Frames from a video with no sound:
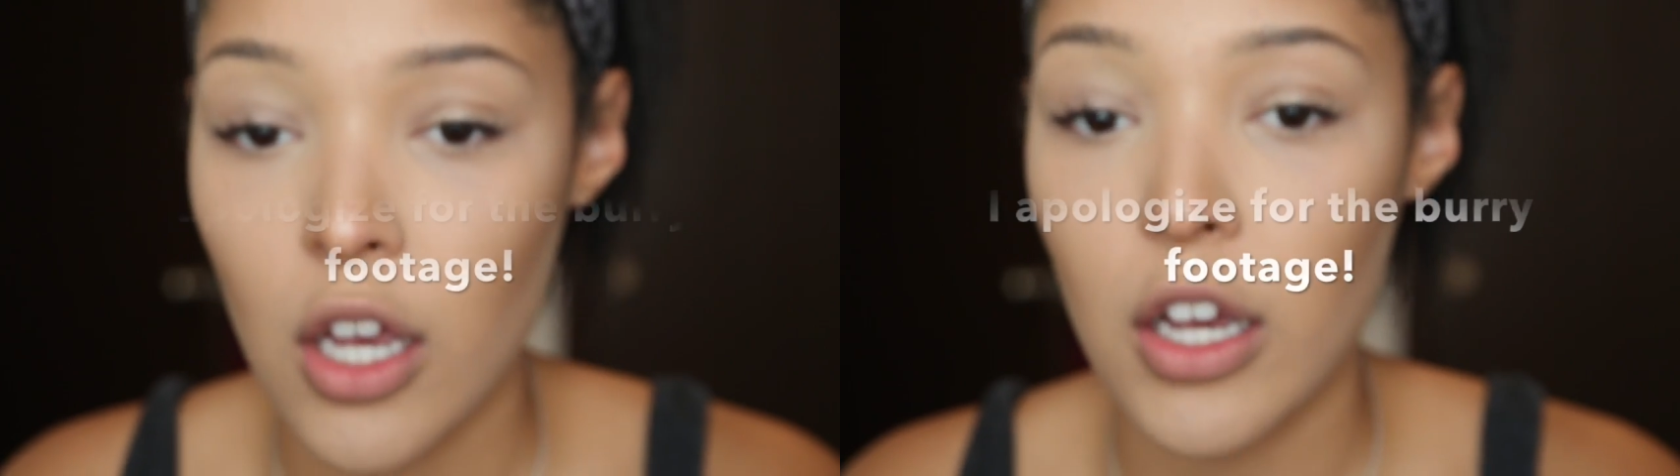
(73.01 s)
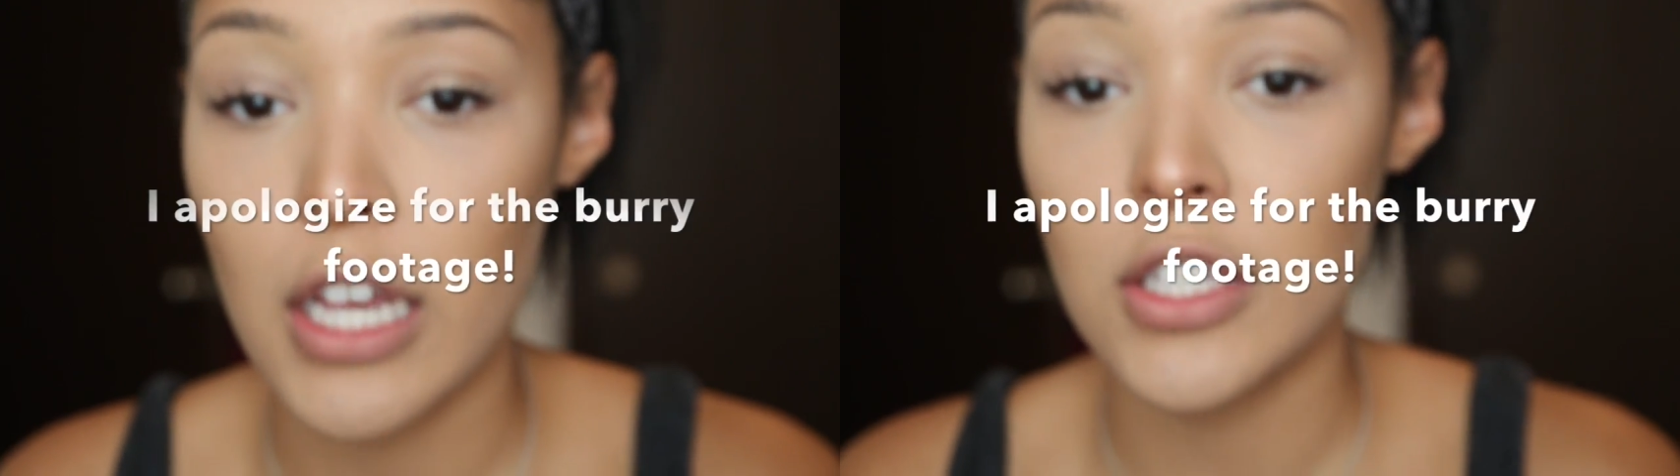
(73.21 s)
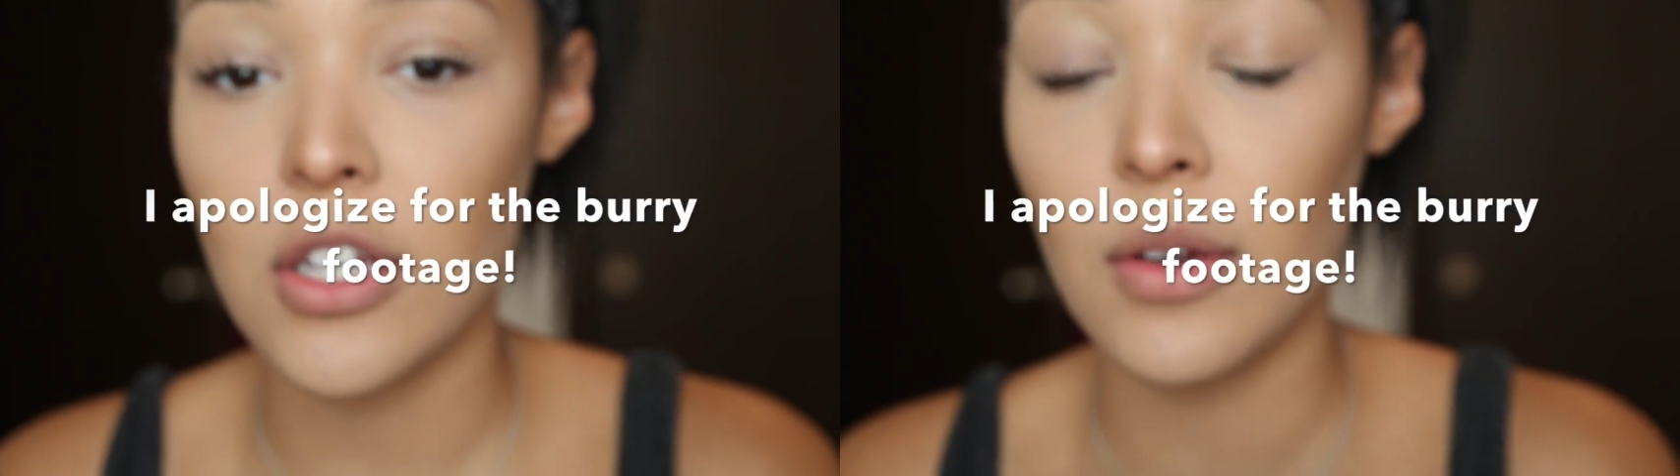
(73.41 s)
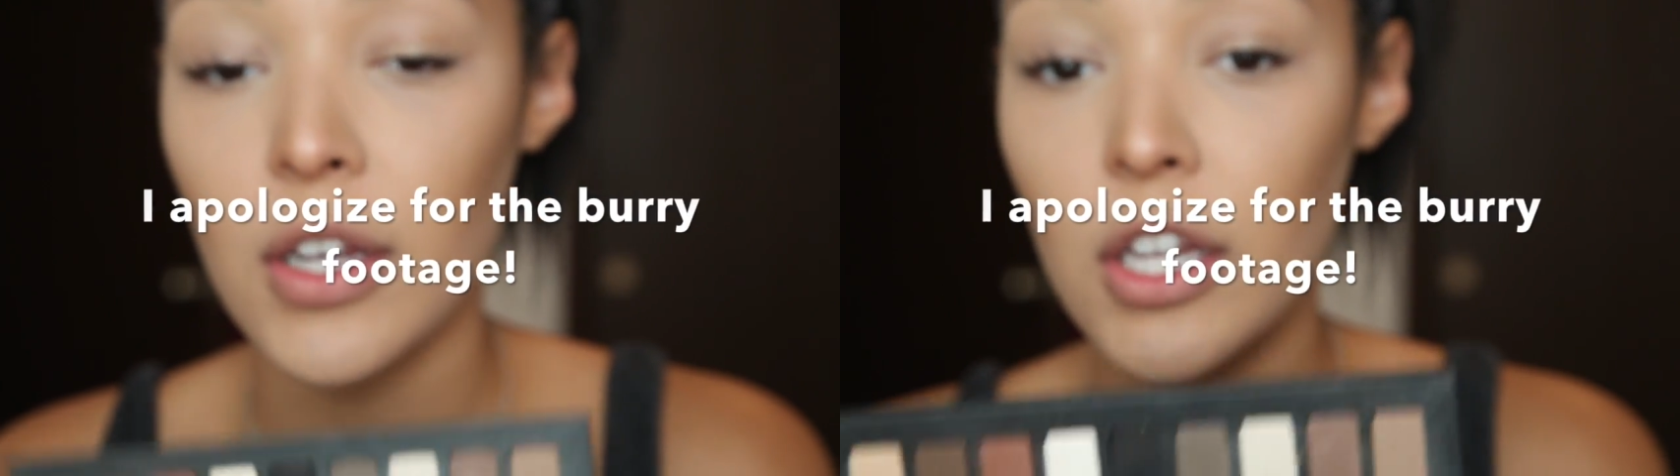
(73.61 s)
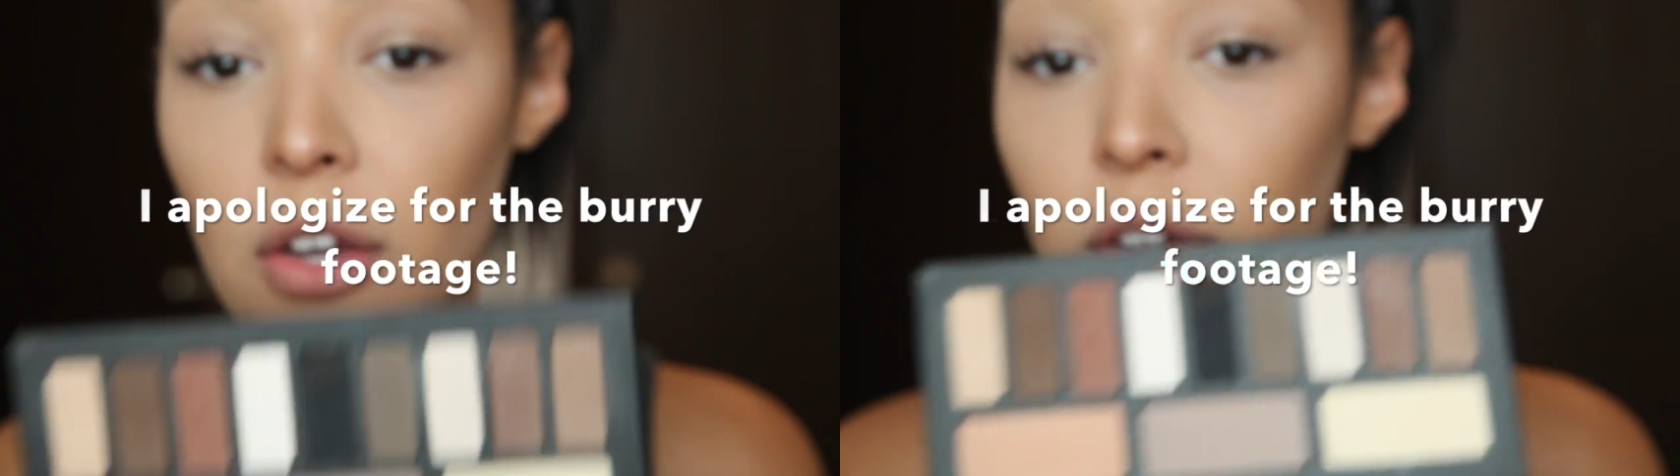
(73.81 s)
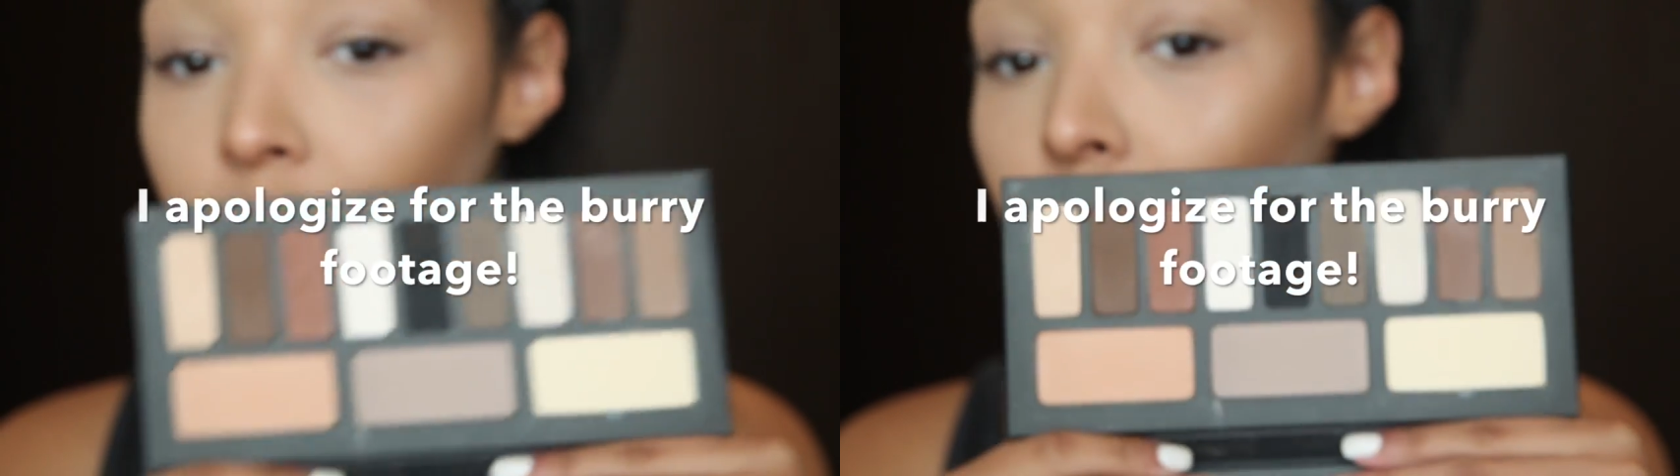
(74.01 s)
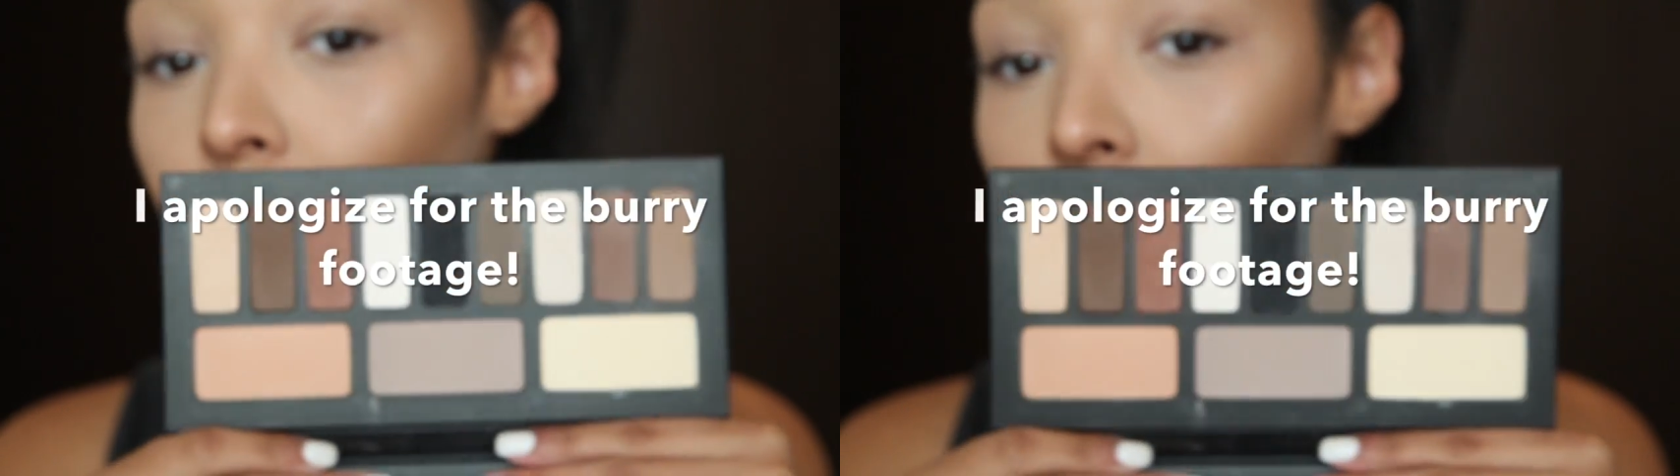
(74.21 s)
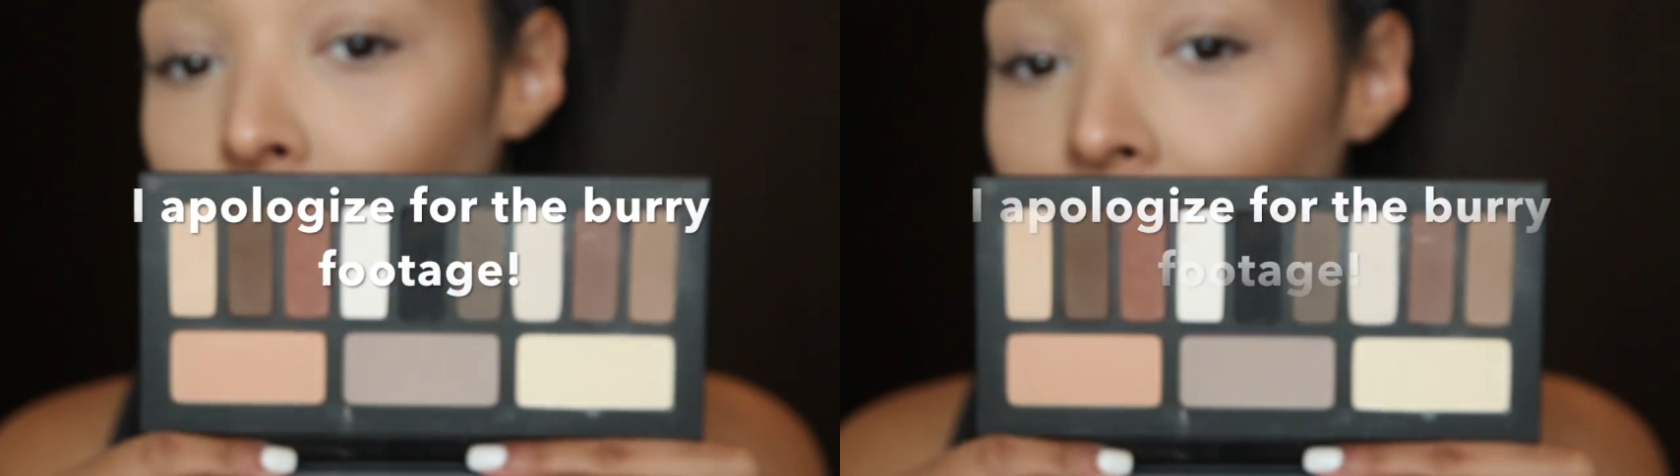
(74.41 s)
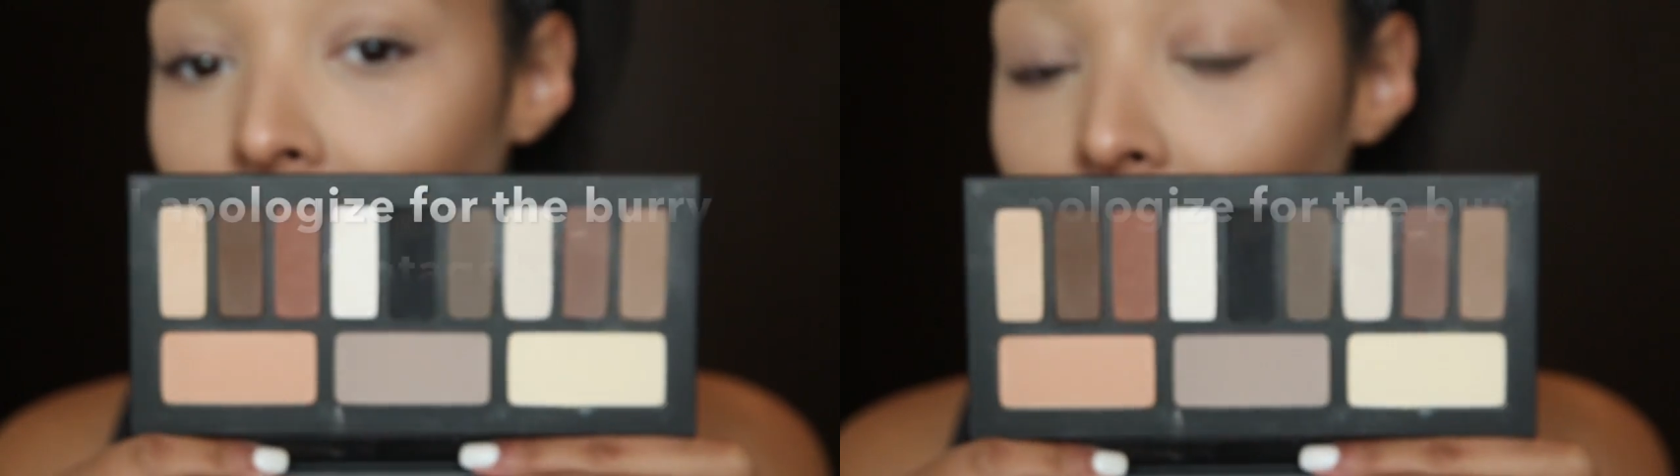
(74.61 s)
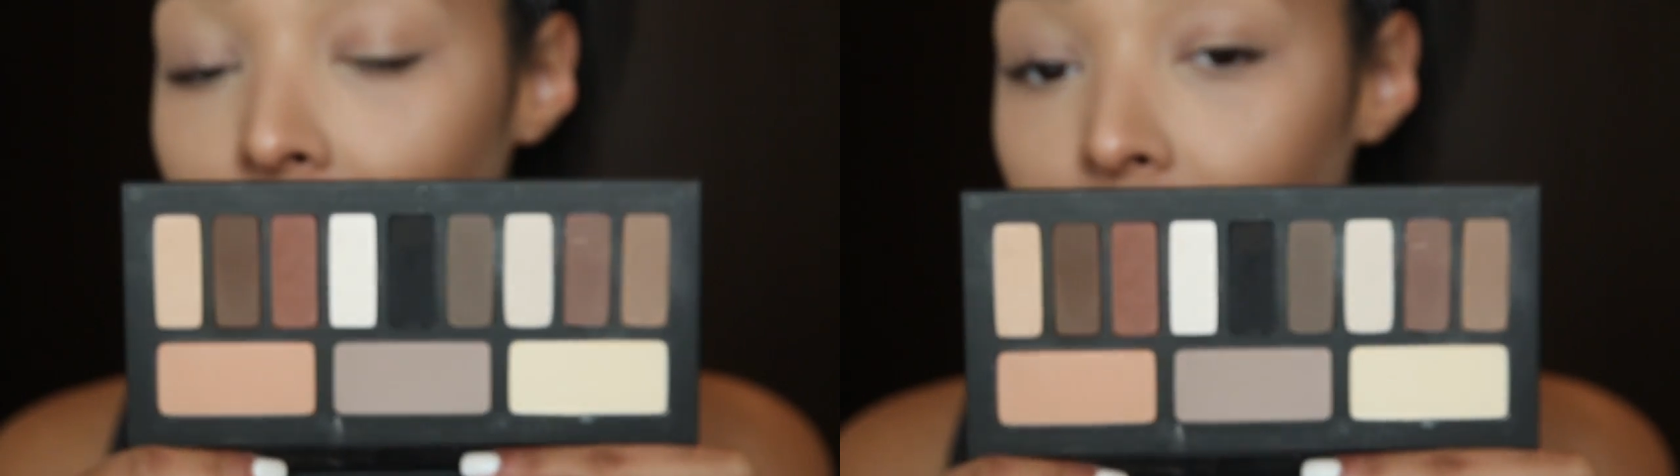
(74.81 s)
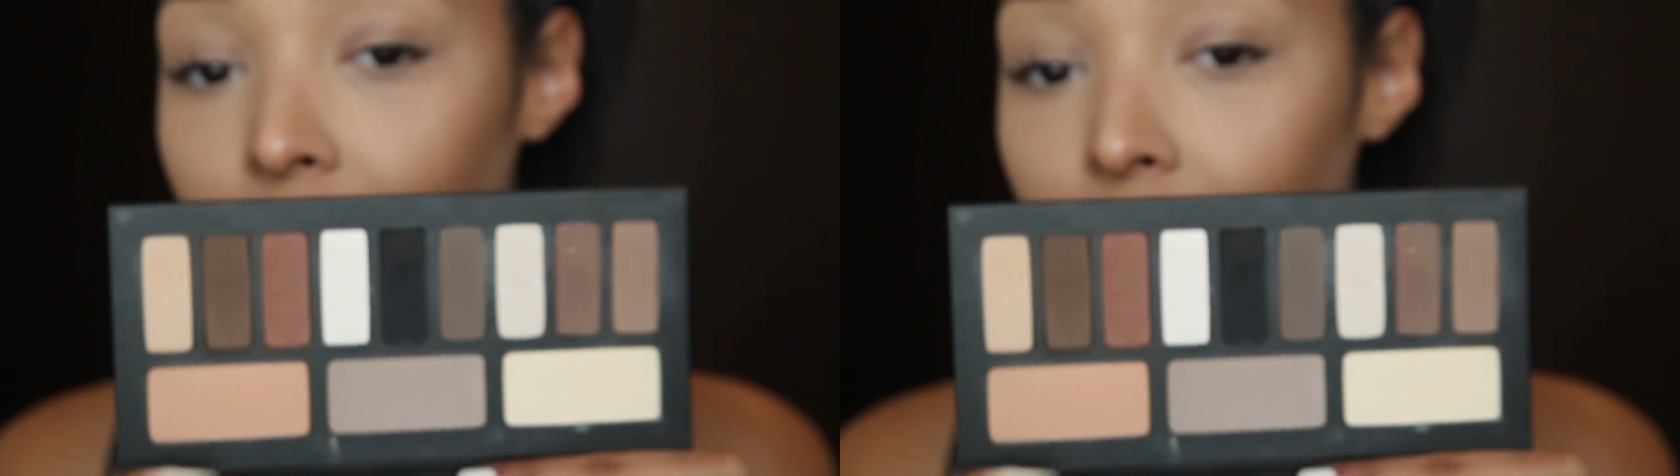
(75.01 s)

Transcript: Okay, so I'm gonna go into my